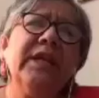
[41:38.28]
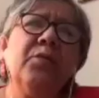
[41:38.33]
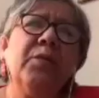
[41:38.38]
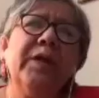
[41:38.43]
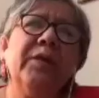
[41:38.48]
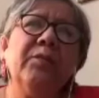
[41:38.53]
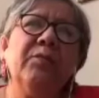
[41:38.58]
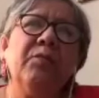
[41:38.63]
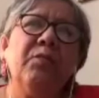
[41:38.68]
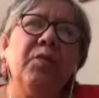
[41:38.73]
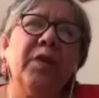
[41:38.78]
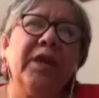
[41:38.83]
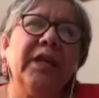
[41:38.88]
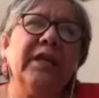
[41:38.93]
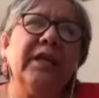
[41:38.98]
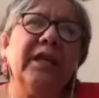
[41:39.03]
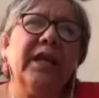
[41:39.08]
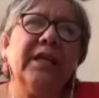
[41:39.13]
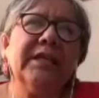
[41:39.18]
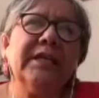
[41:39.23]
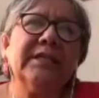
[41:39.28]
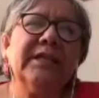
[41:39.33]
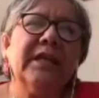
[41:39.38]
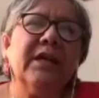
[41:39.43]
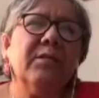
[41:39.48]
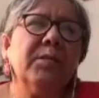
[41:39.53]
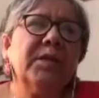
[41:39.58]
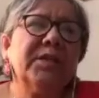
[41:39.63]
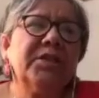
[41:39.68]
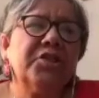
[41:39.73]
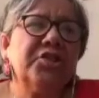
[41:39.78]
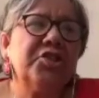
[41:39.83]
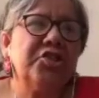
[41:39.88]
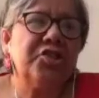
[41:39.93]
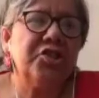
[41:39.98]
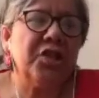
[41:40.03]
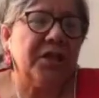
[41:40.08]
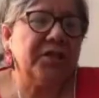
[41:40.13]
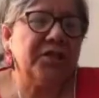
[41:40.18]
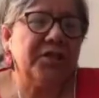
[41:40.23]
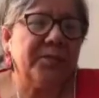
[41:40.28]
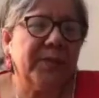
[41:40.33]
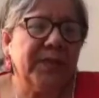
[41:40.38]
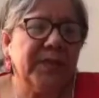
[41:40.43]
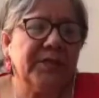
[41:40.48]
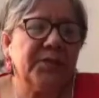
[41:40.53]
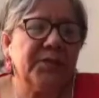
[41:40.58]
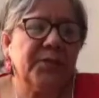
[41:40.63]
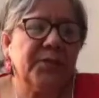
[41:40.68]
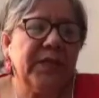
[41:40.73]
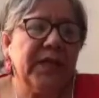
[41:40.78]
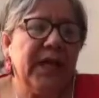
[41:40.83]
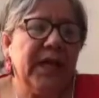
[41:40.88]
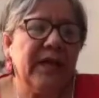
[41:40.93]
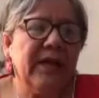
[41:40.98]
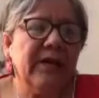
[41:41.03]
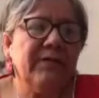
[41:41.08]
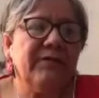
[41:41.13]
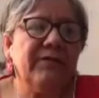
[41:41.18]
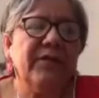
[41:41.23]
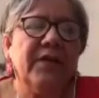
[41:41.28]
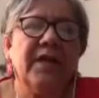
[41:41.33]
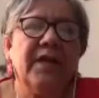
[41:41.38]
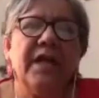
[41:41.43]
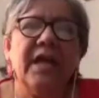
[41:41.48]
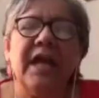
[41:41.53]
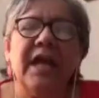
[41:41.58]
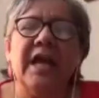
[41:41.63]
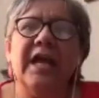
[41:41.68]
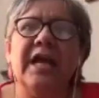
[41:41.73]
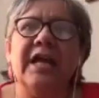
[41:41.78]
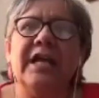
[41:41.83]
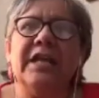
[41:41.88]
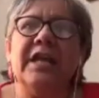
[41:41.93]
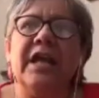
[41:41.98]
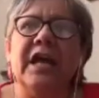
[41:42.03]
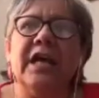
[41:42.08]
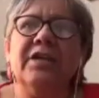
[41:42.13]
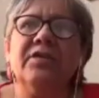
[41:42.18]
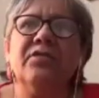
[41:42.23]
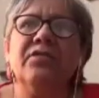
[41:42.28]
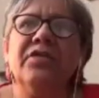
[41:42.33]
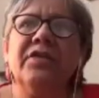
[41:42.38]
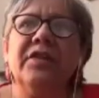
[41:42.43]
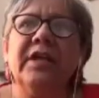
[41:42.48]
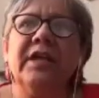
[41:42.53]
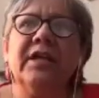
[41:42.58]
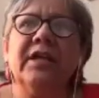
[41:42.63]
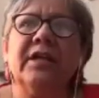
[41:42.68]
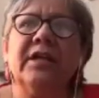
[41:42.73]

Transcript: we realize how much judgment we have. And I don't think,